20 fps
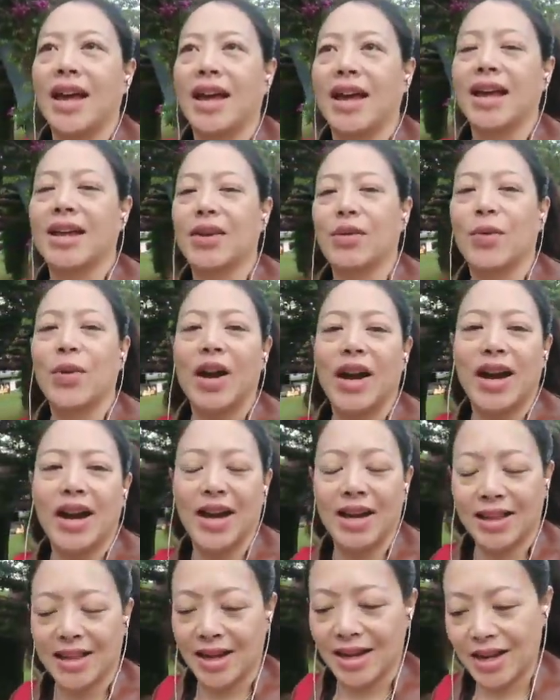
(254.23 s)
in a
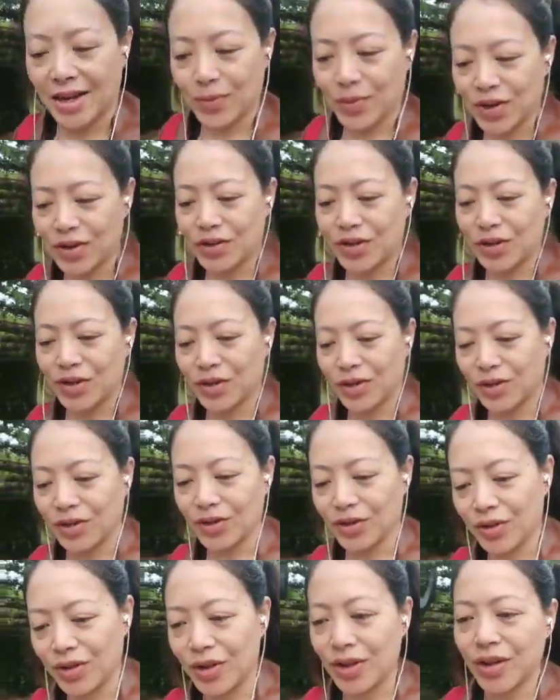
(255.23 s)
way that he went
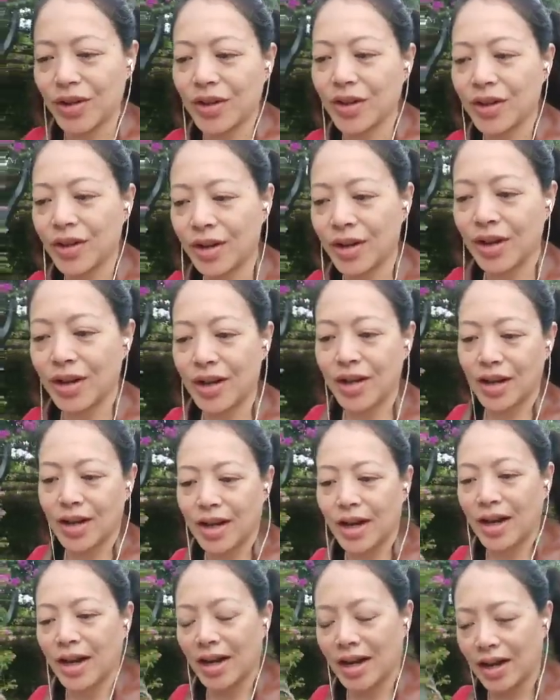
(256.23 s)
to,
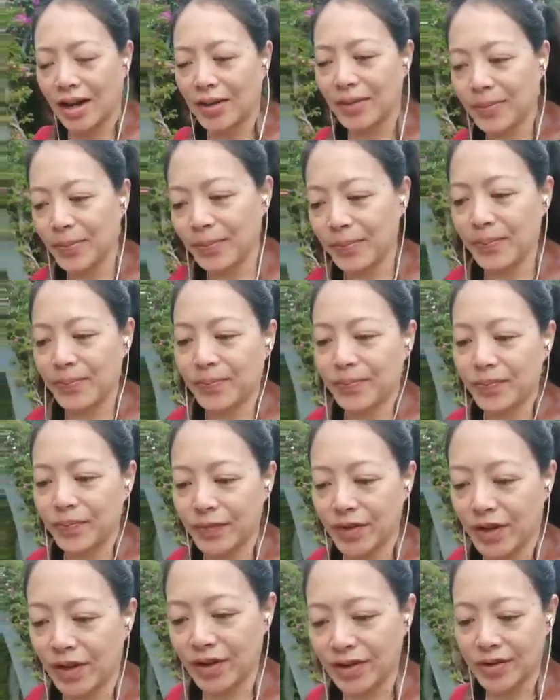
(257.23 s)
the
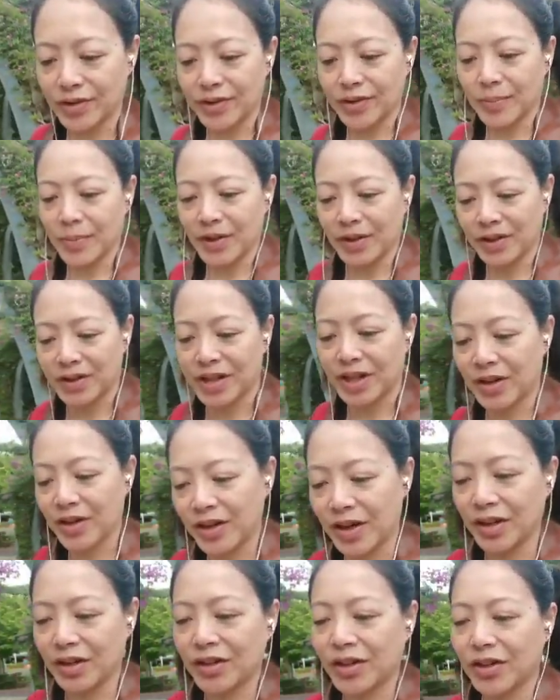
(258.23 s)

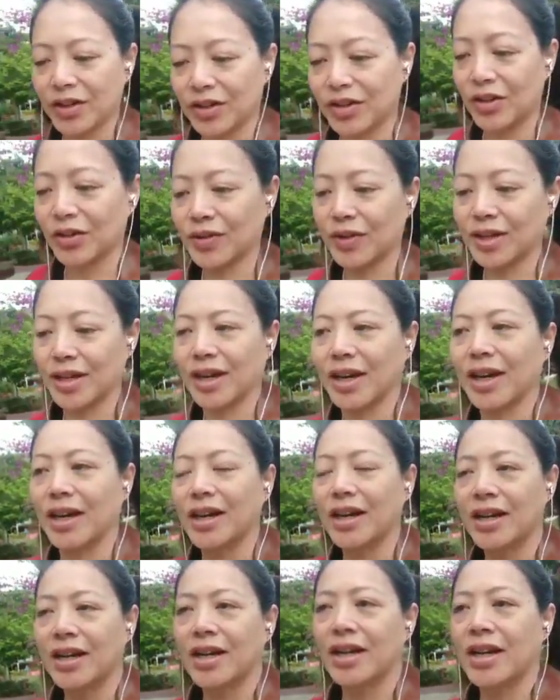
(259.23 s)
military, got a
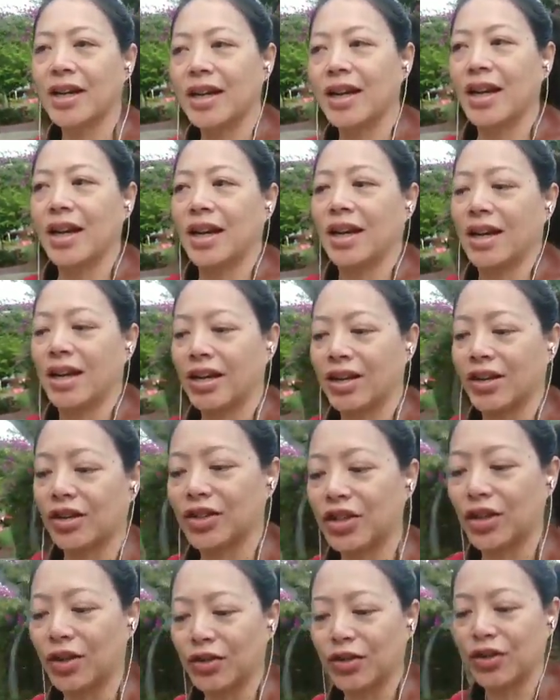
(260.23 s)
career. He
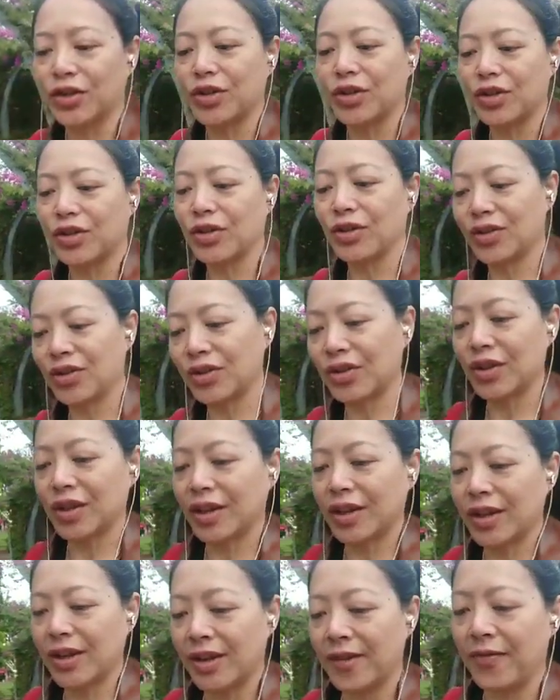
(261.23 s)
got told to use
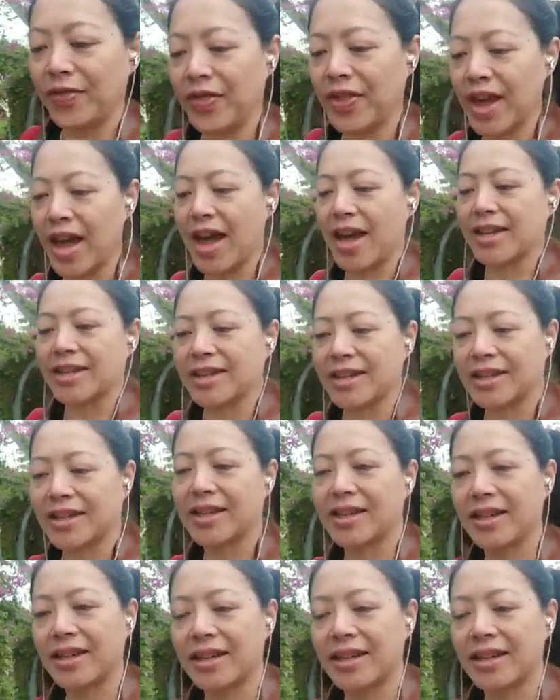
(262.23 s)
that,